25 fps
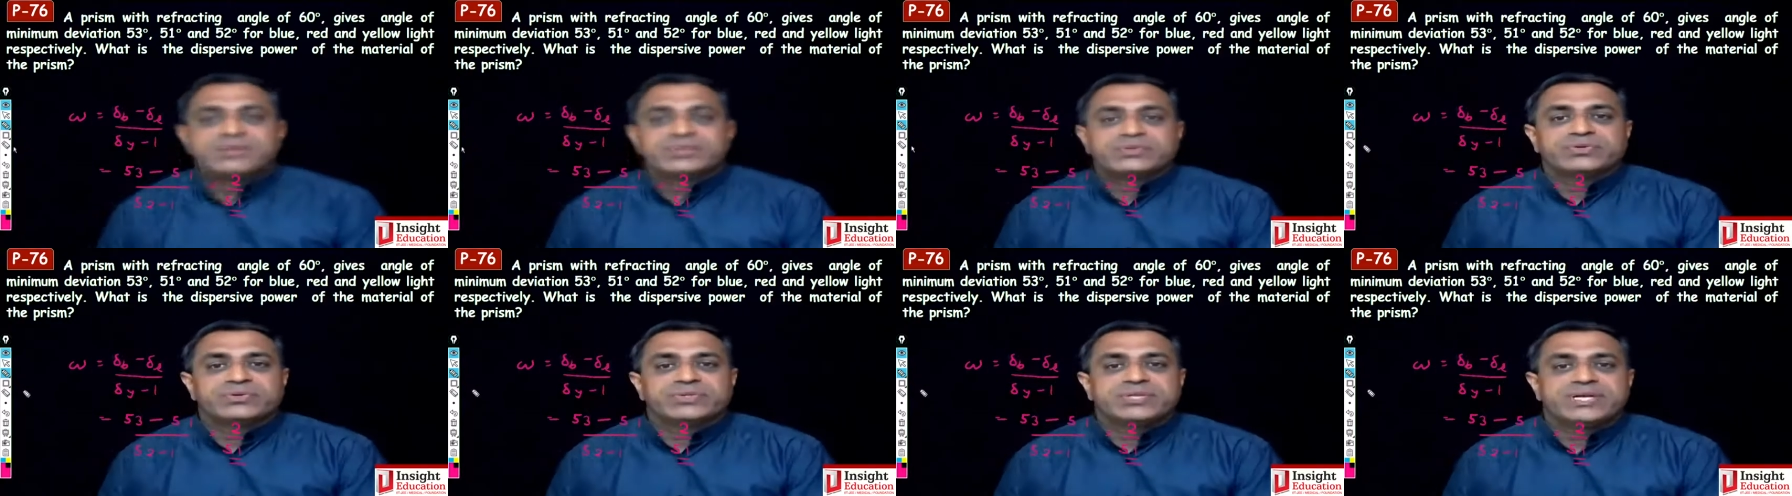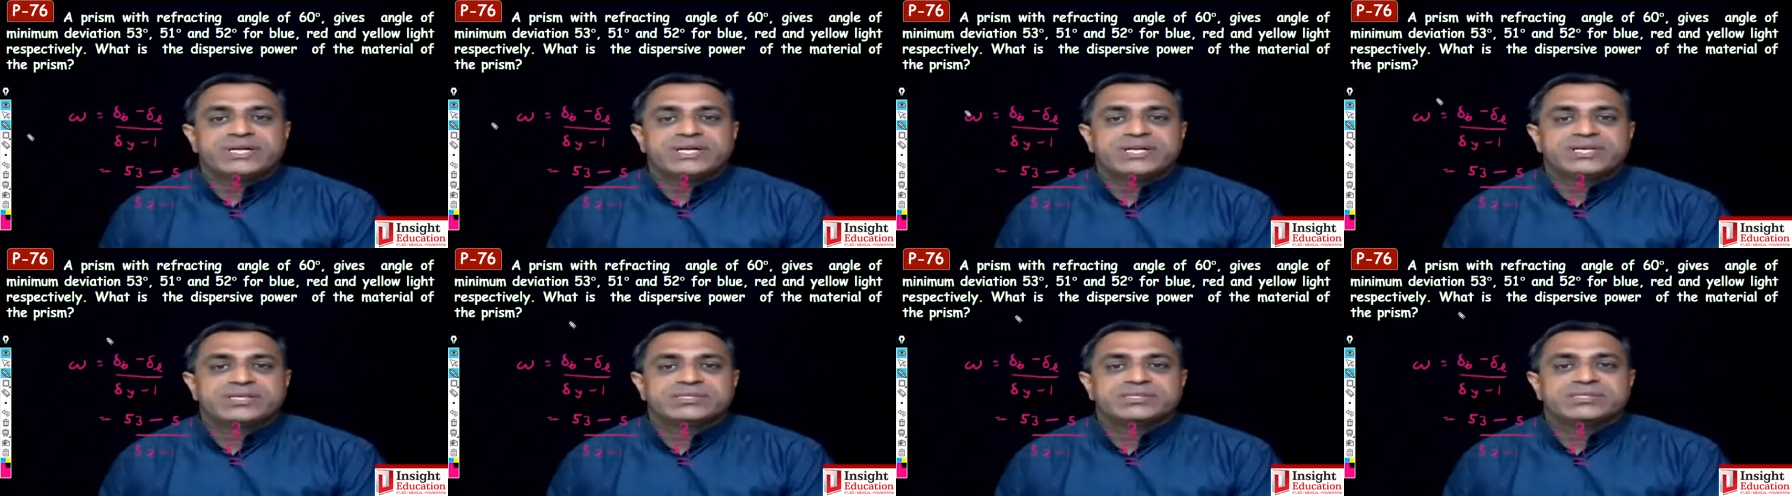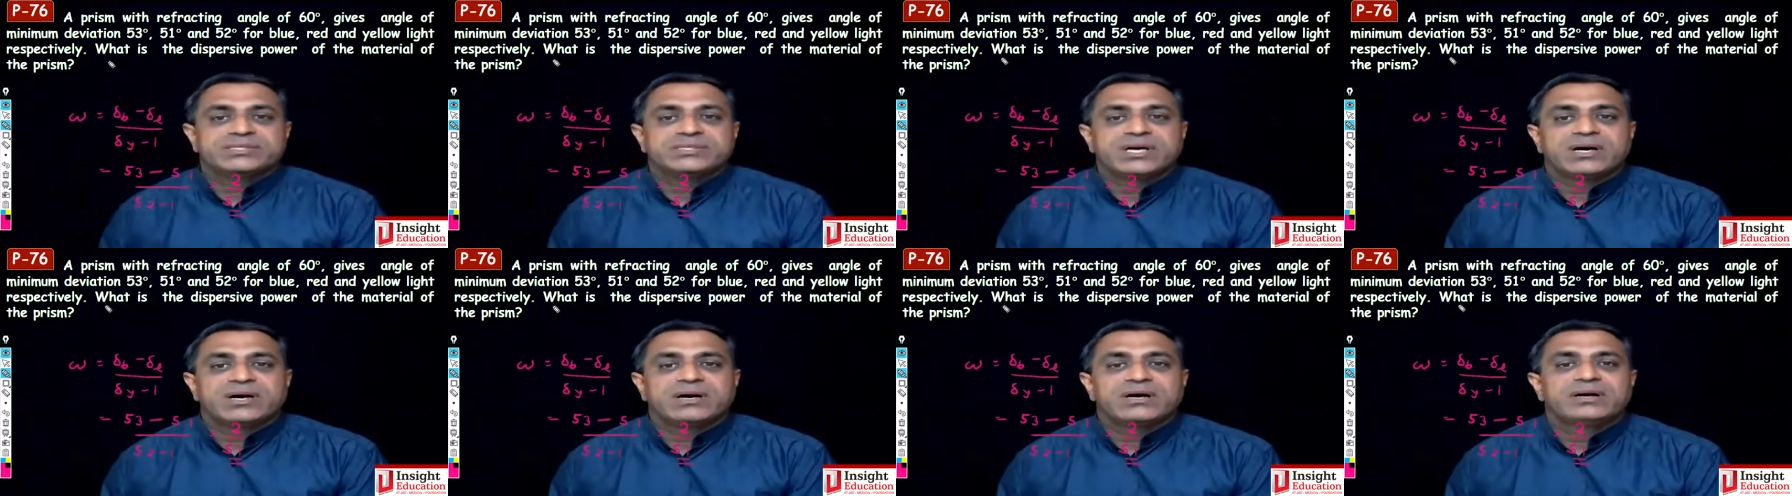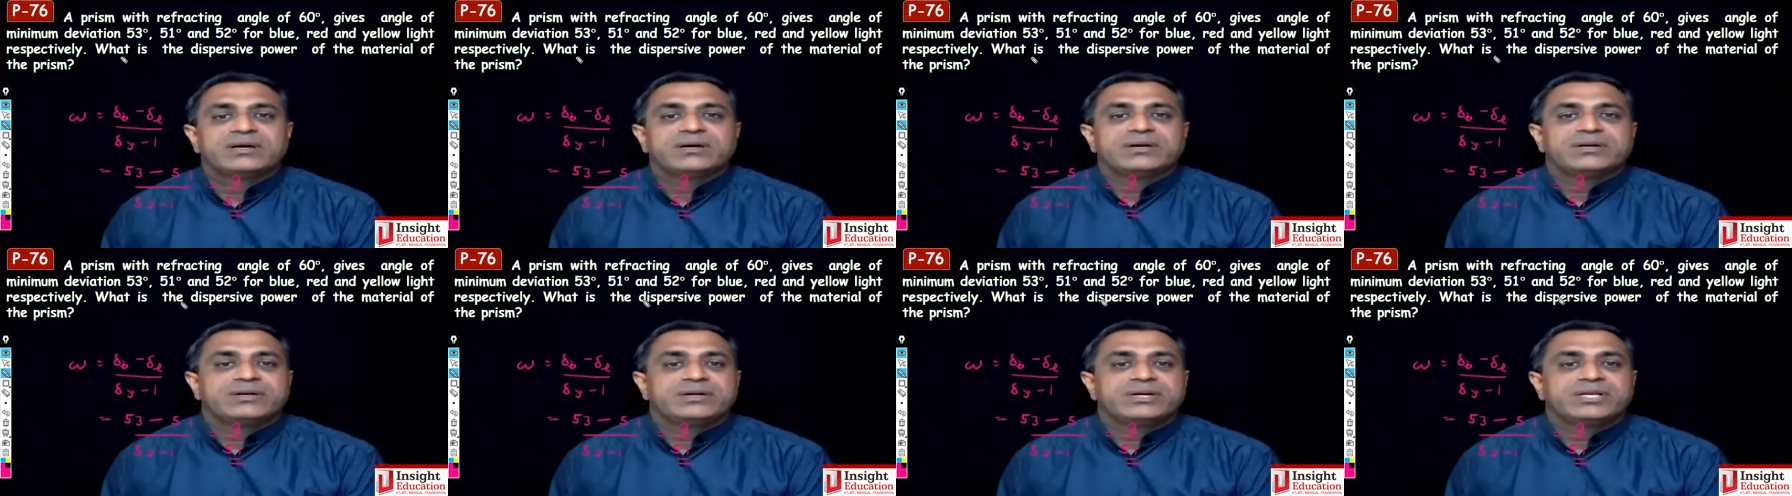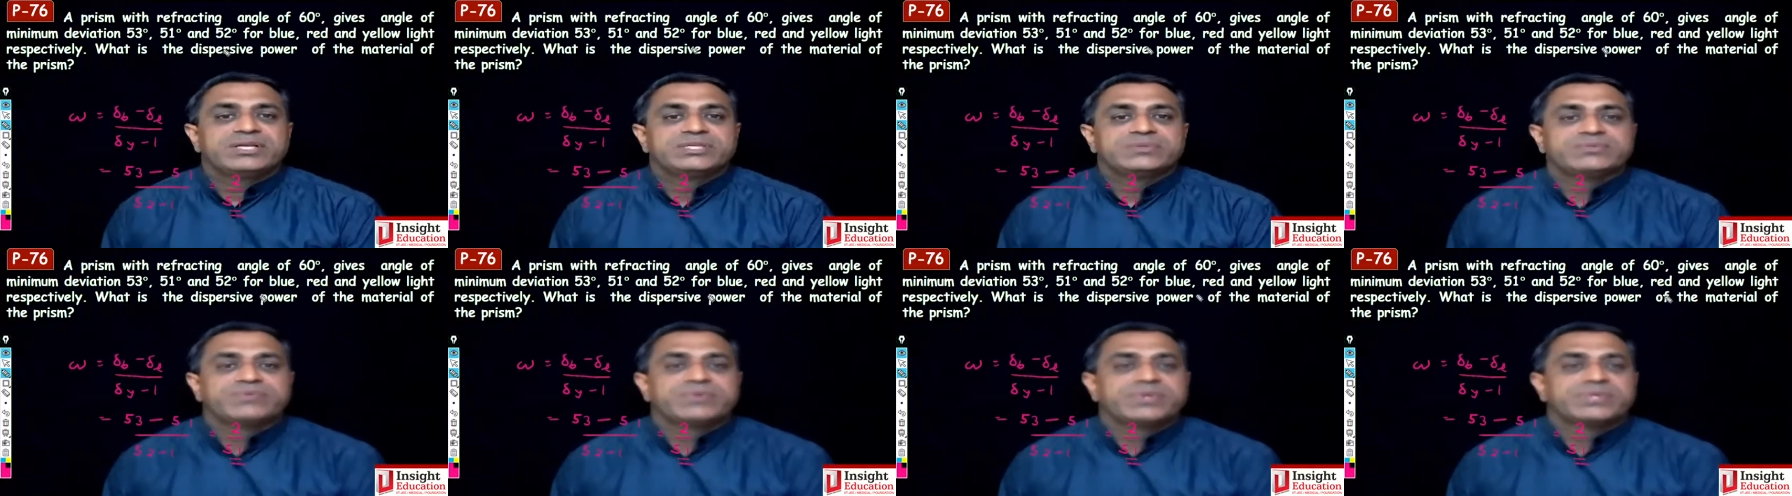So that is the
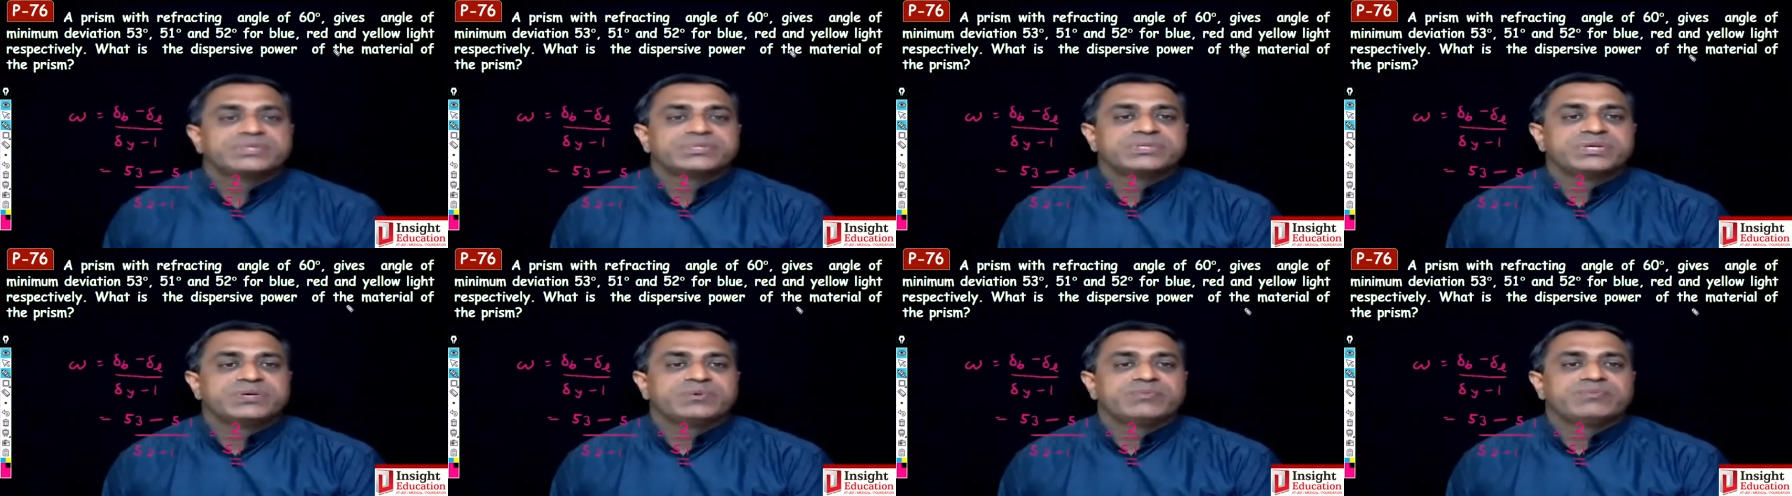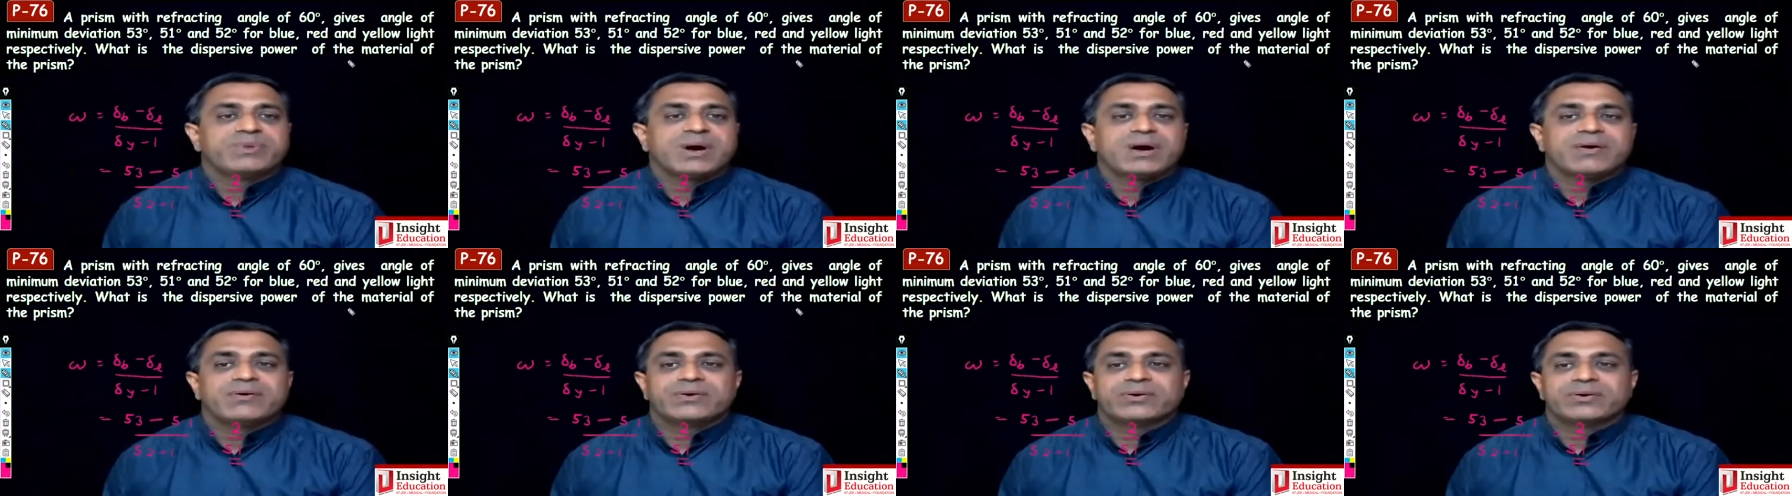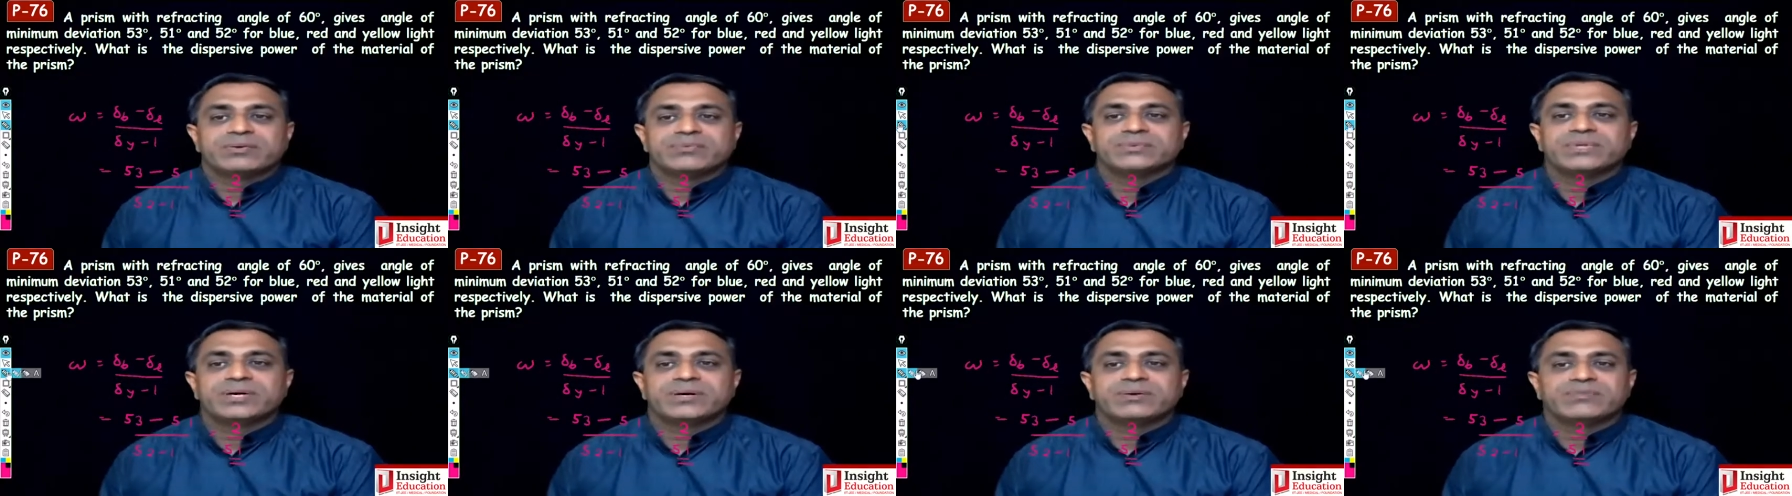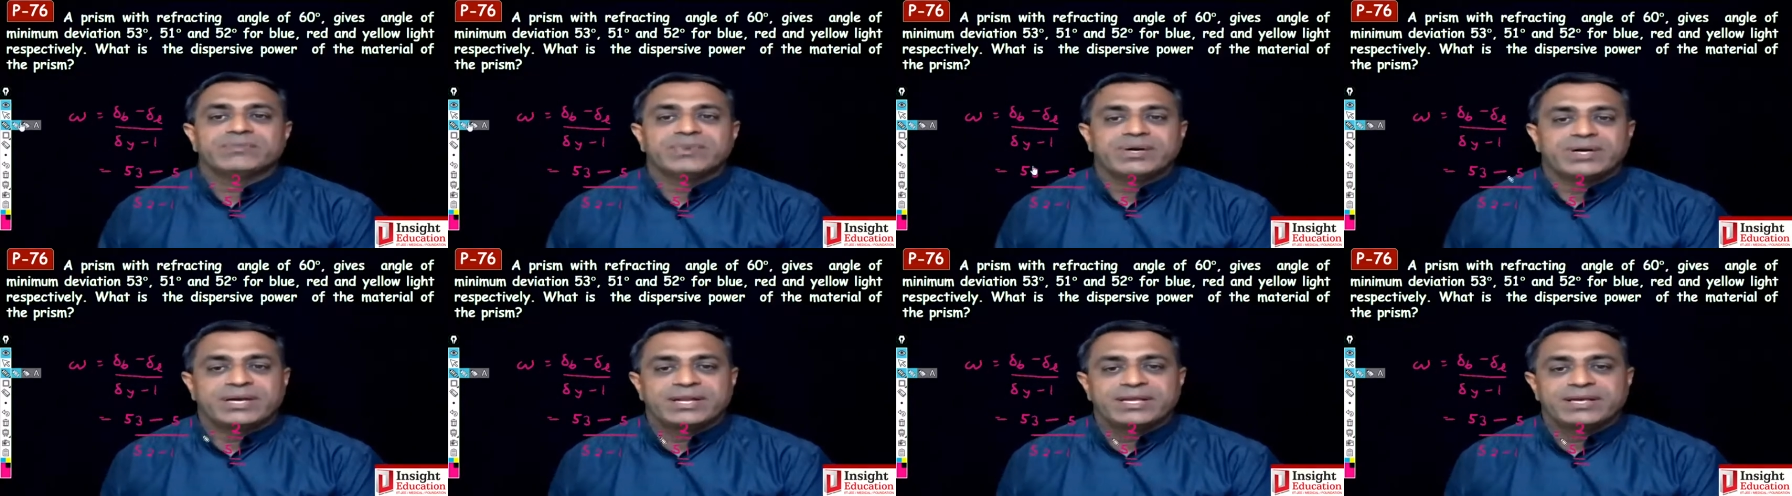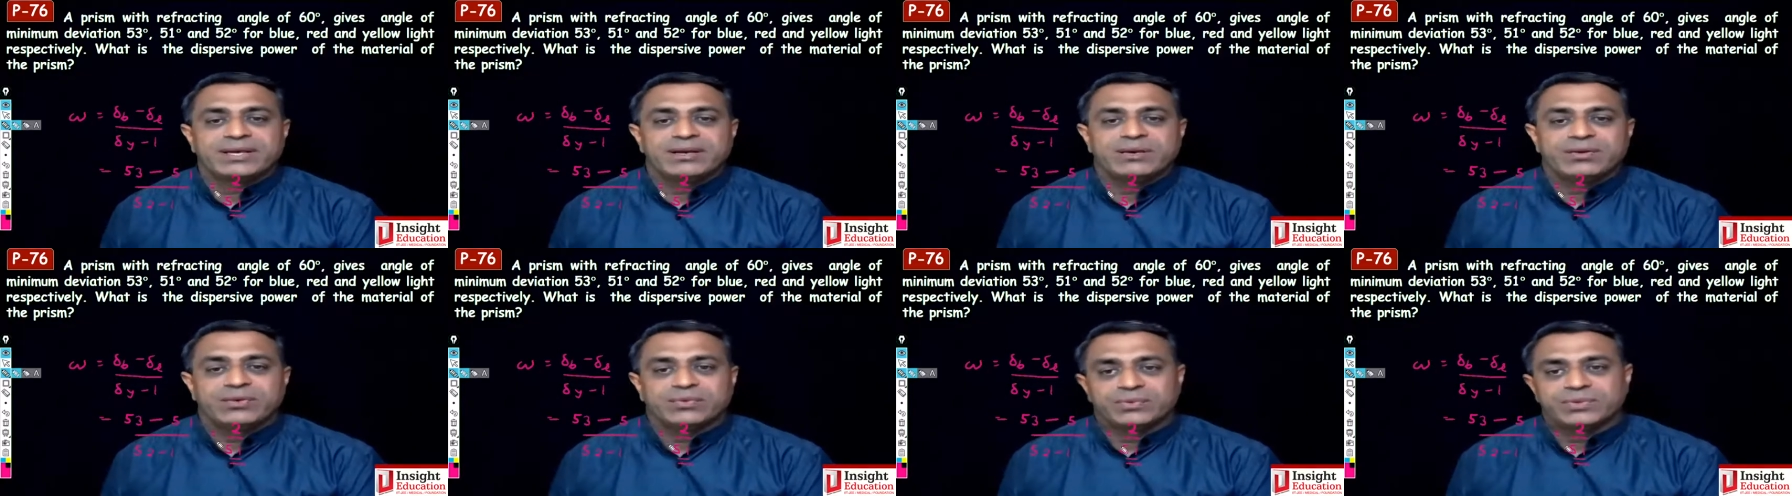dispersive power of the
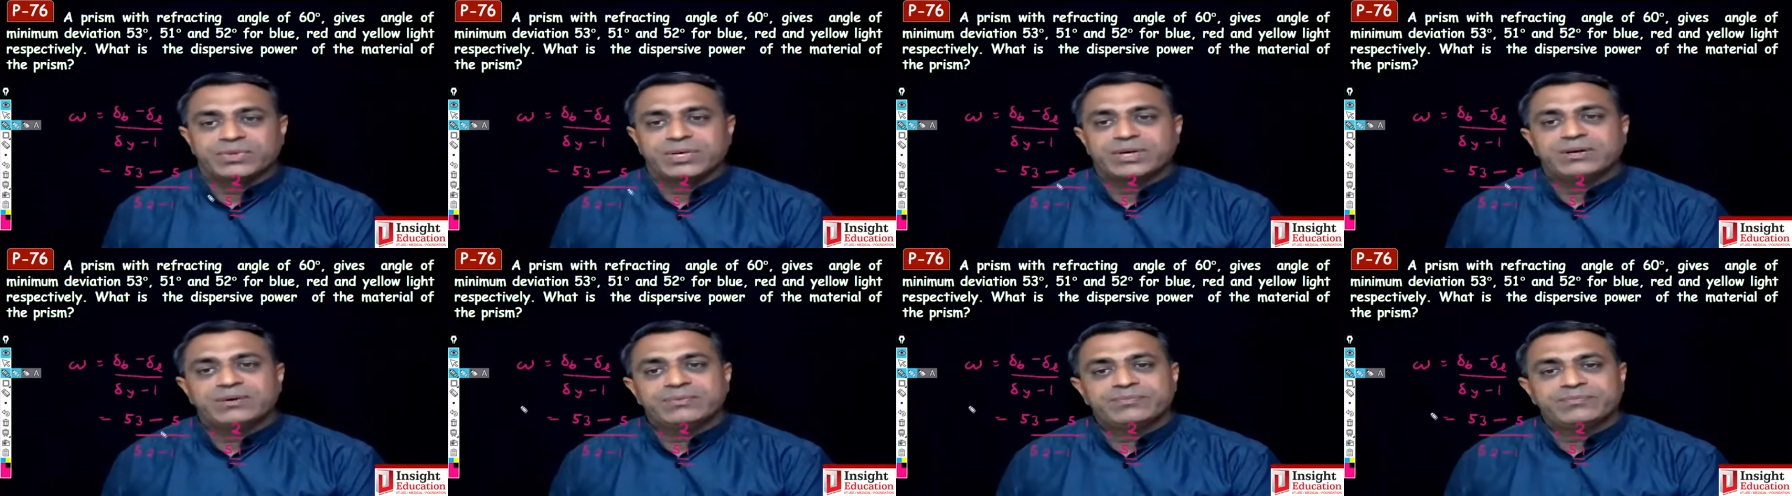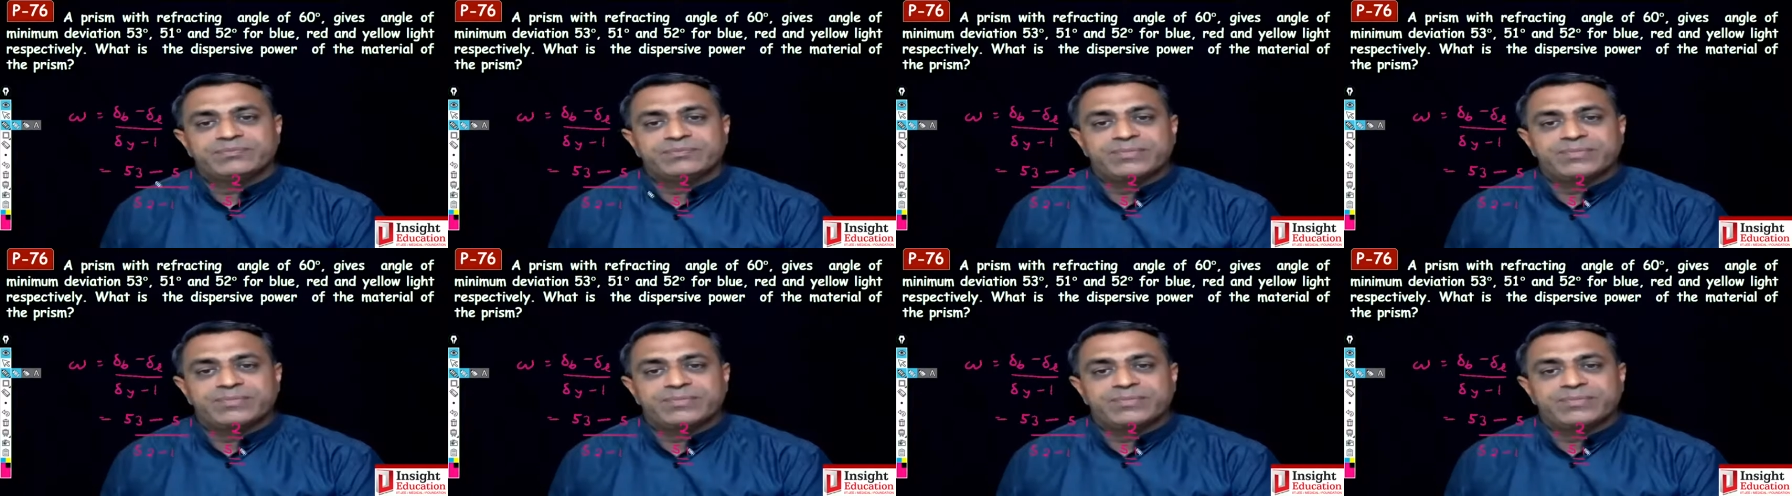material of the